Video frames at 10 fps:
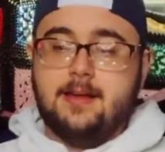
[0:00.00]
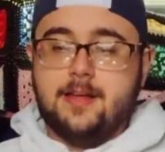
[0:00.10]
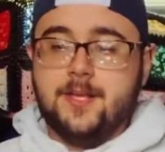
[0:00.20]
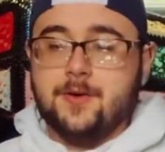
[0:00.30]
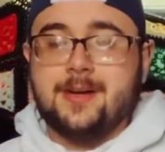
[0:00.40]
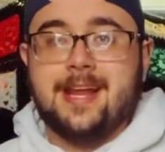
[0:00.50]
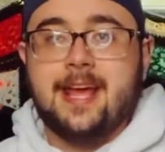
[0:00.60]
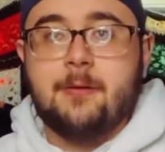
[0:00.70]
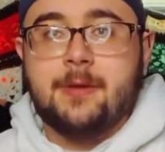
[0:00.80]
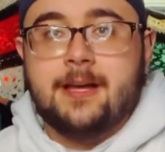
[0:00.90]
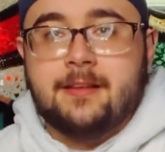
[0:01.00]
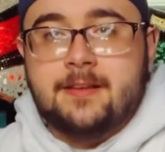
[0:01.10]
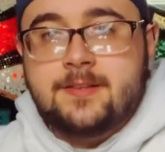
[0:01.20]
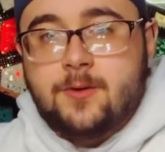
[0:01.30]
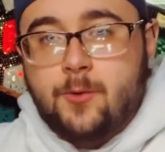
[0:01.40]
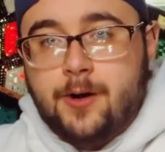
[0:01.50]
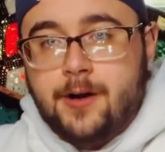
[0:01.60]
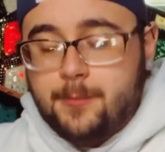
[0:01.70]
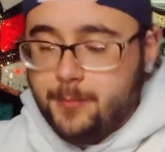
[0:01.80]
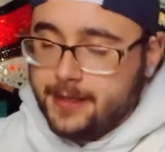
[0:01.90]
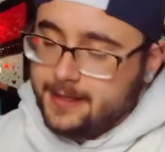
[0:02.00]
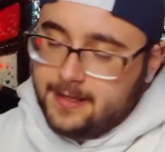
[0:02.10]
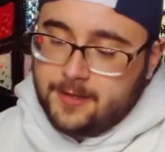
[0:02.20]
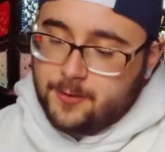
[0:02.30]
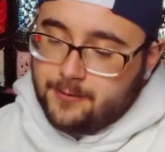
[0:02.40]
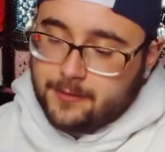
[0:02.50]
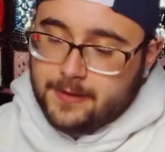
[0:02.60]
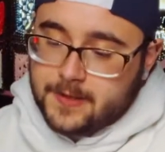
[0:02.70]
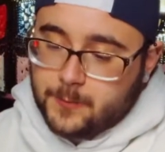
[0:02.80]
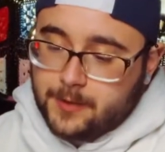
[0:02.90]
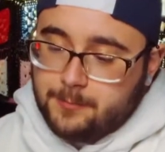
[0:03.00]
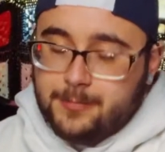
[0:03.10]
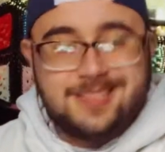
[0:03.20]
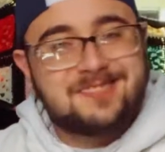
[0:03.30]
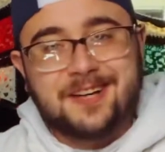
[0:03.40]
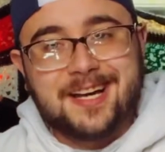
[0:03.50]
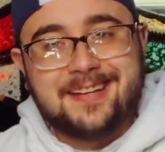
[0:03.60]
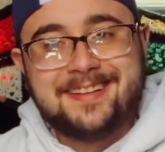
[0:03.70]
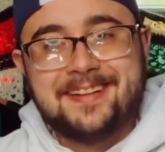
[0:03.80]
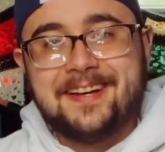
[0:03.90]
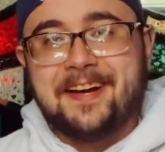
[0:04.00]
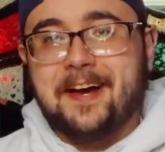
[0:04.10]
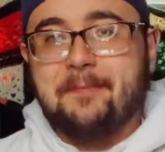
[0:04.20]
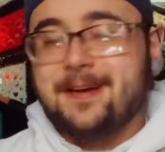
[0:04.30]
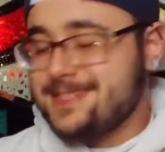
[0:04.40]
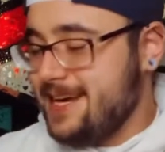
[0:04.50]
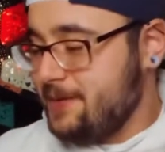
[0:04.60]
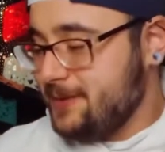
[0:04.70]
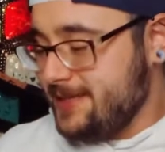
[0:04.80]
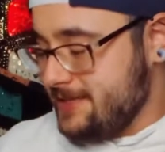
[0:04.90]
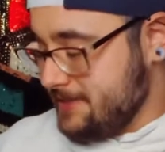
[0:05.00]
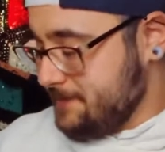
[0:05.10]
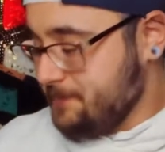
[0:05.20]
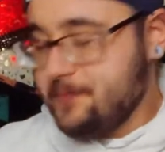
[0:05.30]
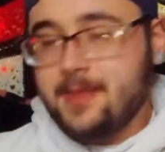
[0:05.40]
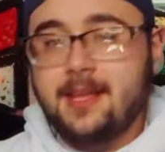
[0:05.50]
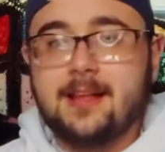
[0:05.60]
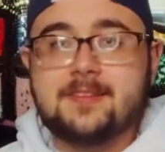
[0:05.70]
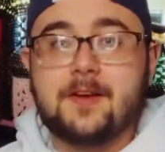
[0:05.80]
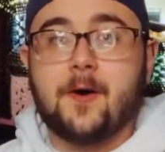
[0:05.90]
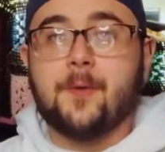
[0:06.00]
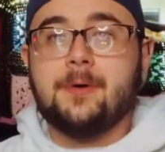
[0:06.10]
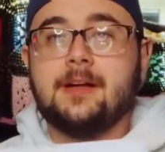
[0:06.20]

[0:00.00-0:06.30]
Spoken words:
your name in this corner, but they didn't do it for this one, but it's fine. I'm excited with these. So